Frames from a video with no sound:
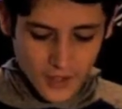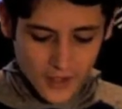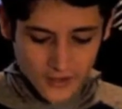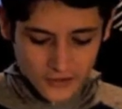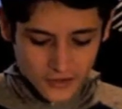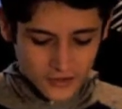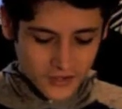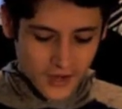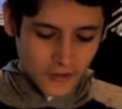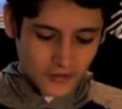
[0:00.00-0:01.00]
And it
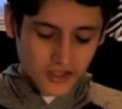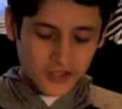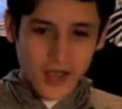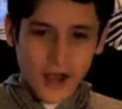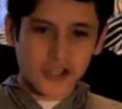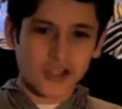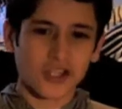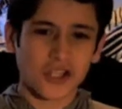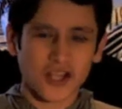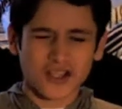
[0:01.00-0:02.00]
turns out she
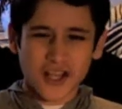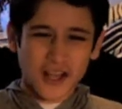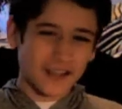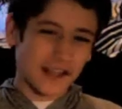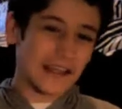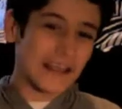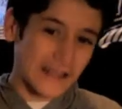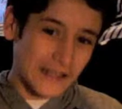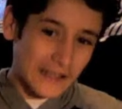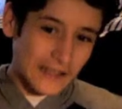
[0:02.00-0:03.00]
has a
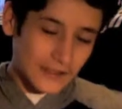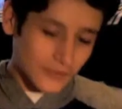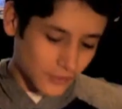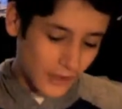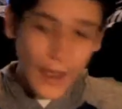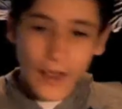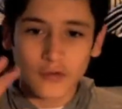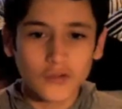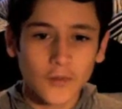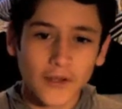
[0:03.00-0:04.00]
kid
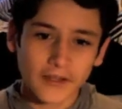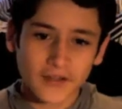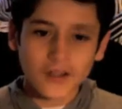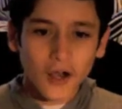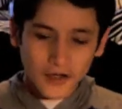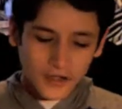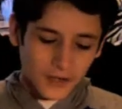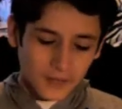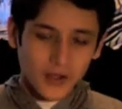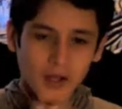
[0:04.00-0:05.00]
who's playing in the soccer
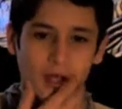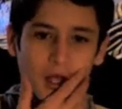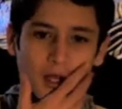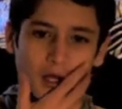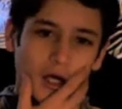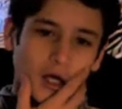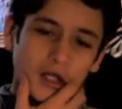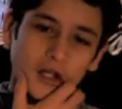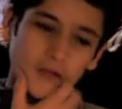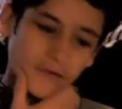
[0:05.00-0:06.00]
game
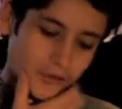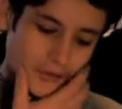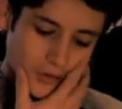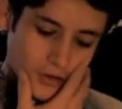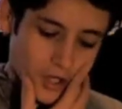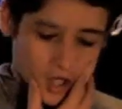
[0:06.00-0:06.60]
near the funeral.